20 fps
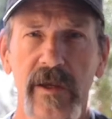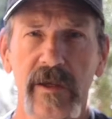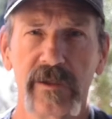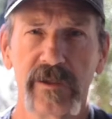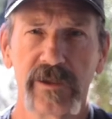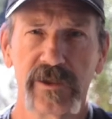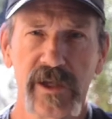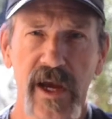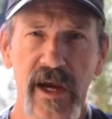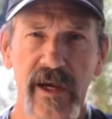
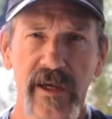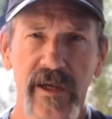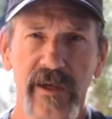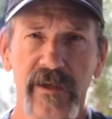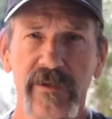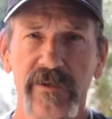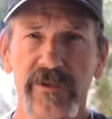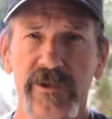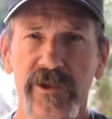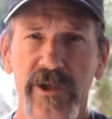Second,
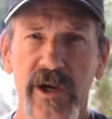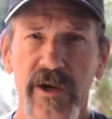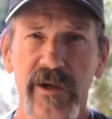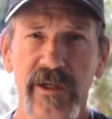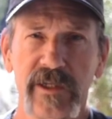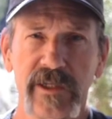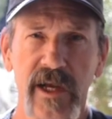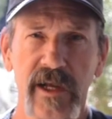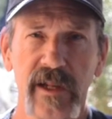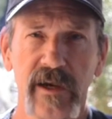Jerry
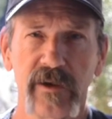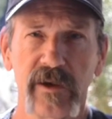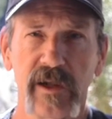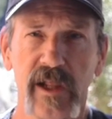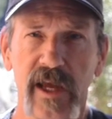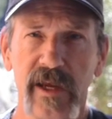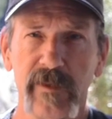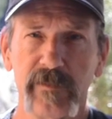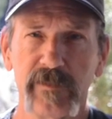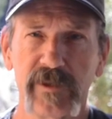Taylor
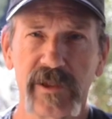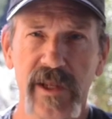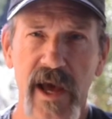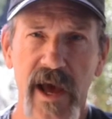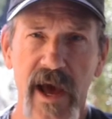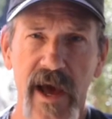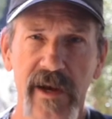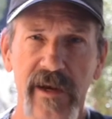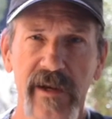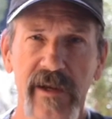claims
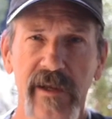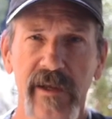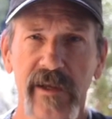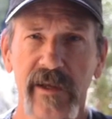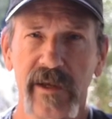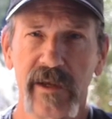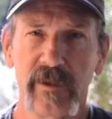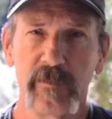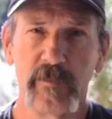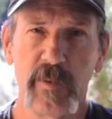that,
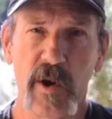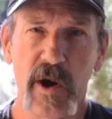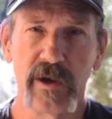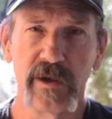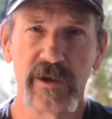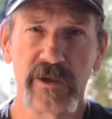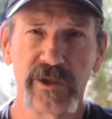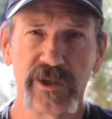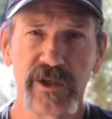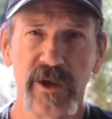in
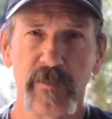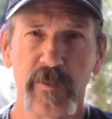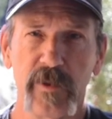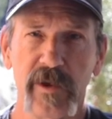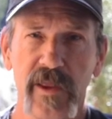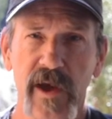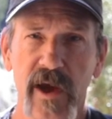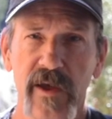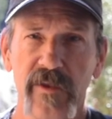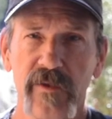partnership
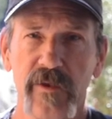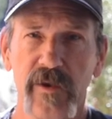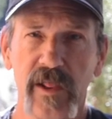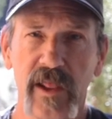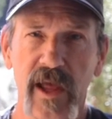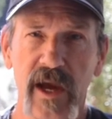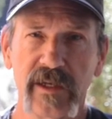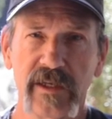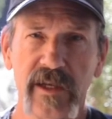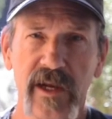with other
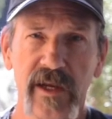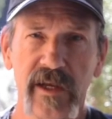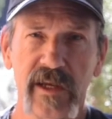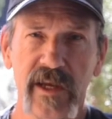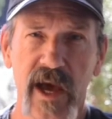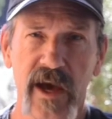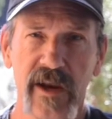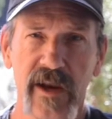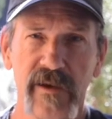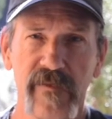elected and
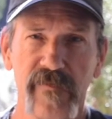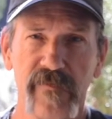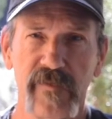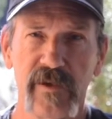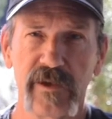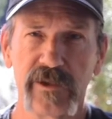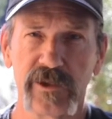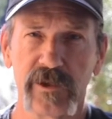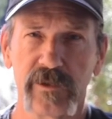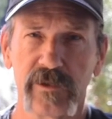county
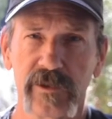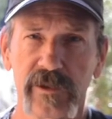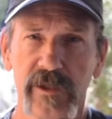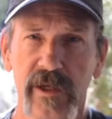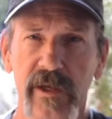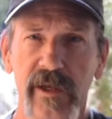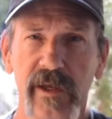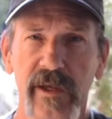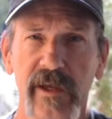officials,